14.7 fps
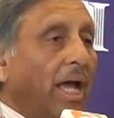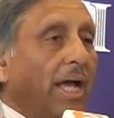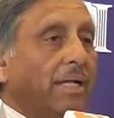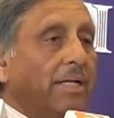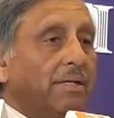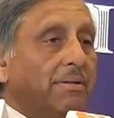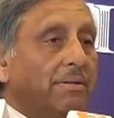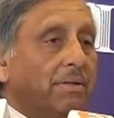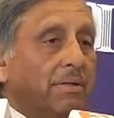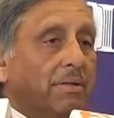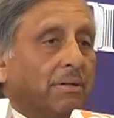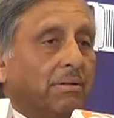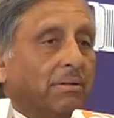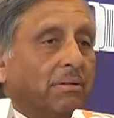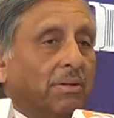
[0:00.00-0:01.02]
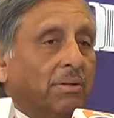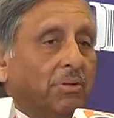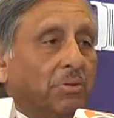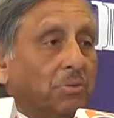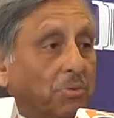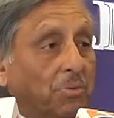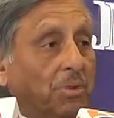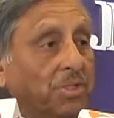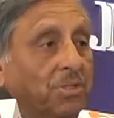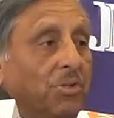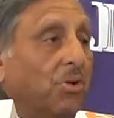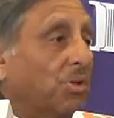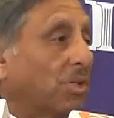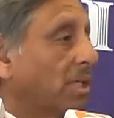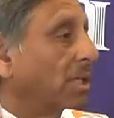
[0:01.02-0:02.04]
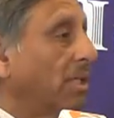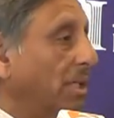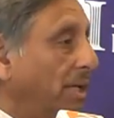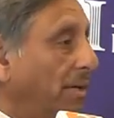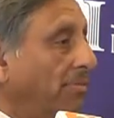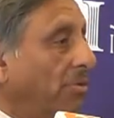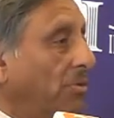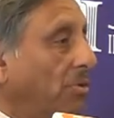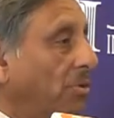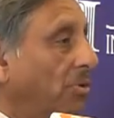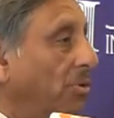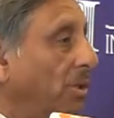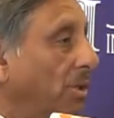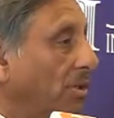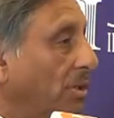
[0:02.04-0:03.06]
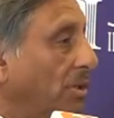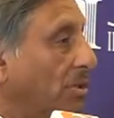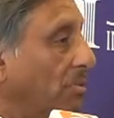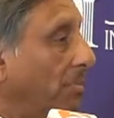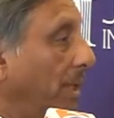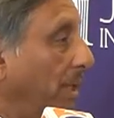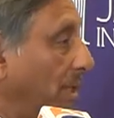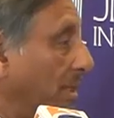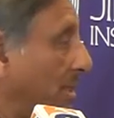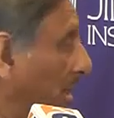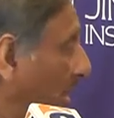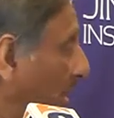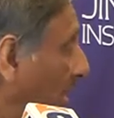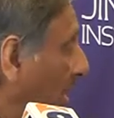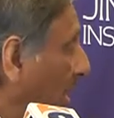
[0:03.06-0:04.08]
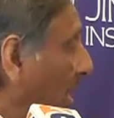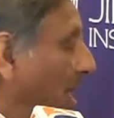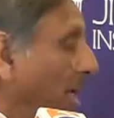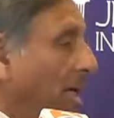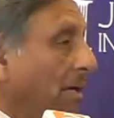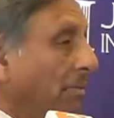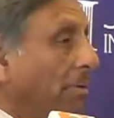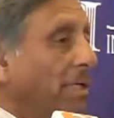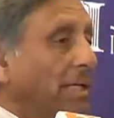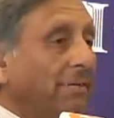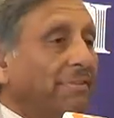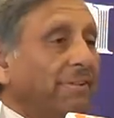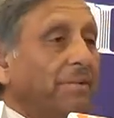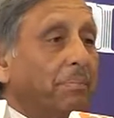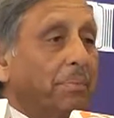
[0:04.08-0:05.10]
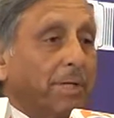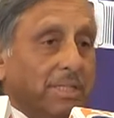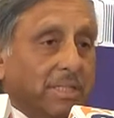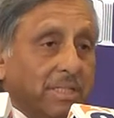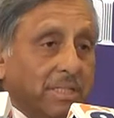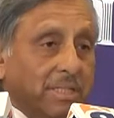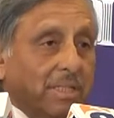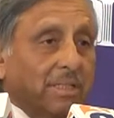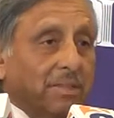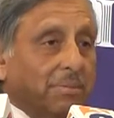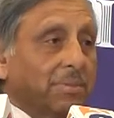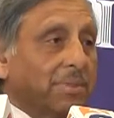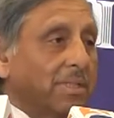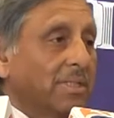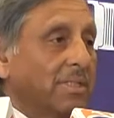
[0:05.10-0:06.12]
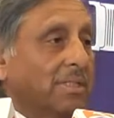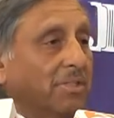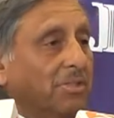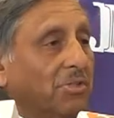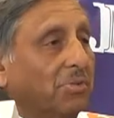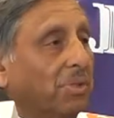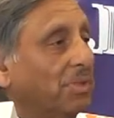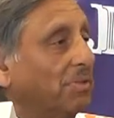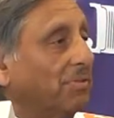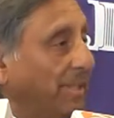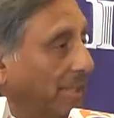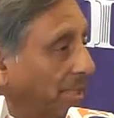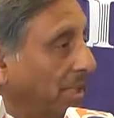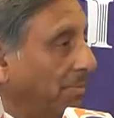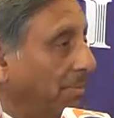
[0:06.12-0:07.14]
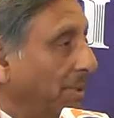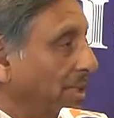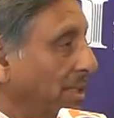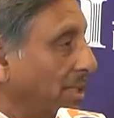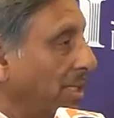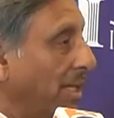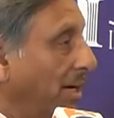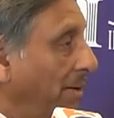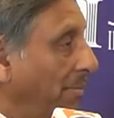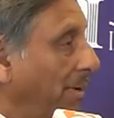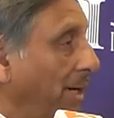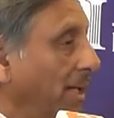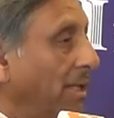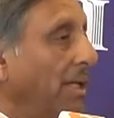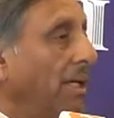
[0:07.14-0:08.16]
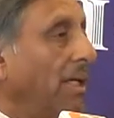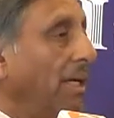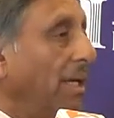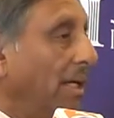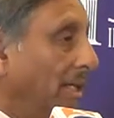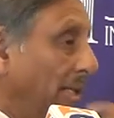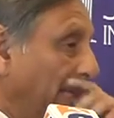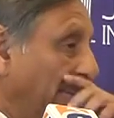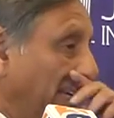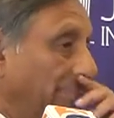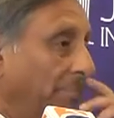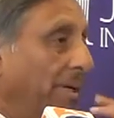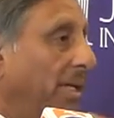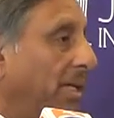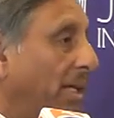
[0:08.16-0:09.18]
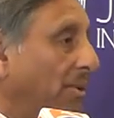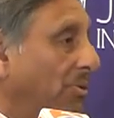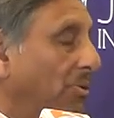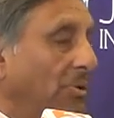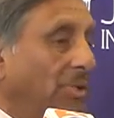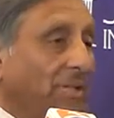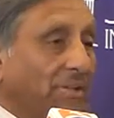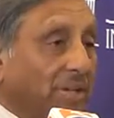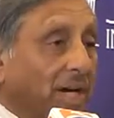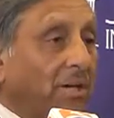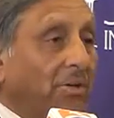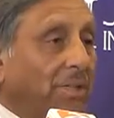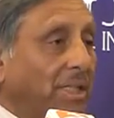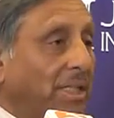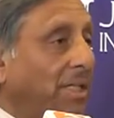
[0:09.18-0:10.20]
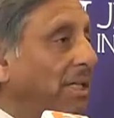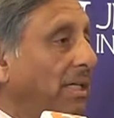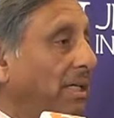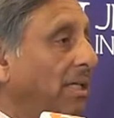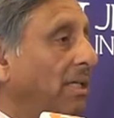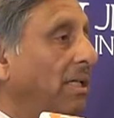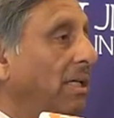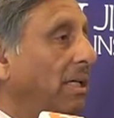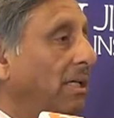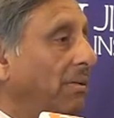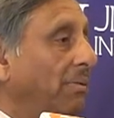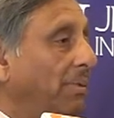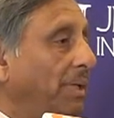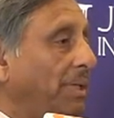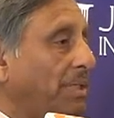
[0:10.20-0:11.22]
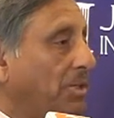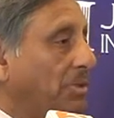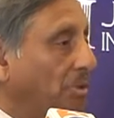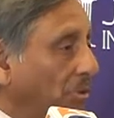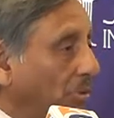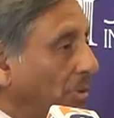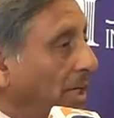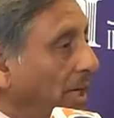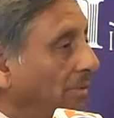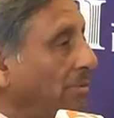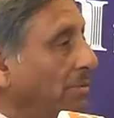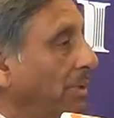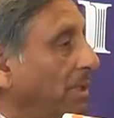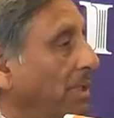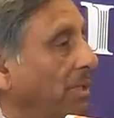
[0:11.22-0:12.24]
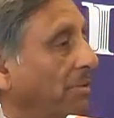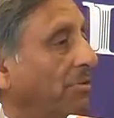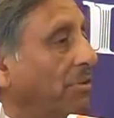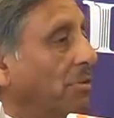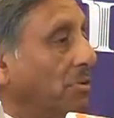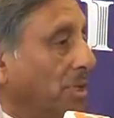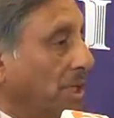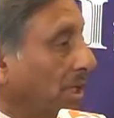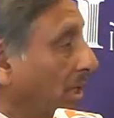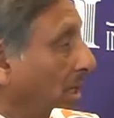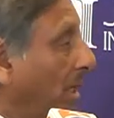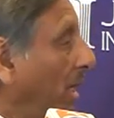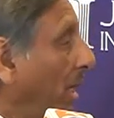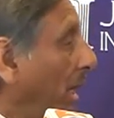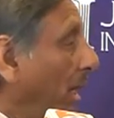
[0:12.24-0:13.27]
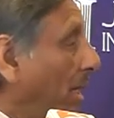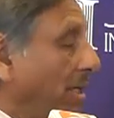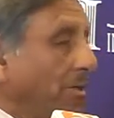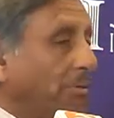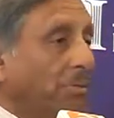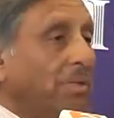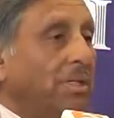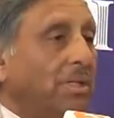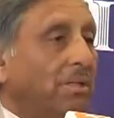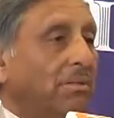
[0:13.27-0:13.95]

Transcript: And it's your turn, therefore, to go across to Pakistan. But if in present circumstances you were to fetch up in Islamabad, then there'd be an unholy row in India, which you would have to be defusing, and it would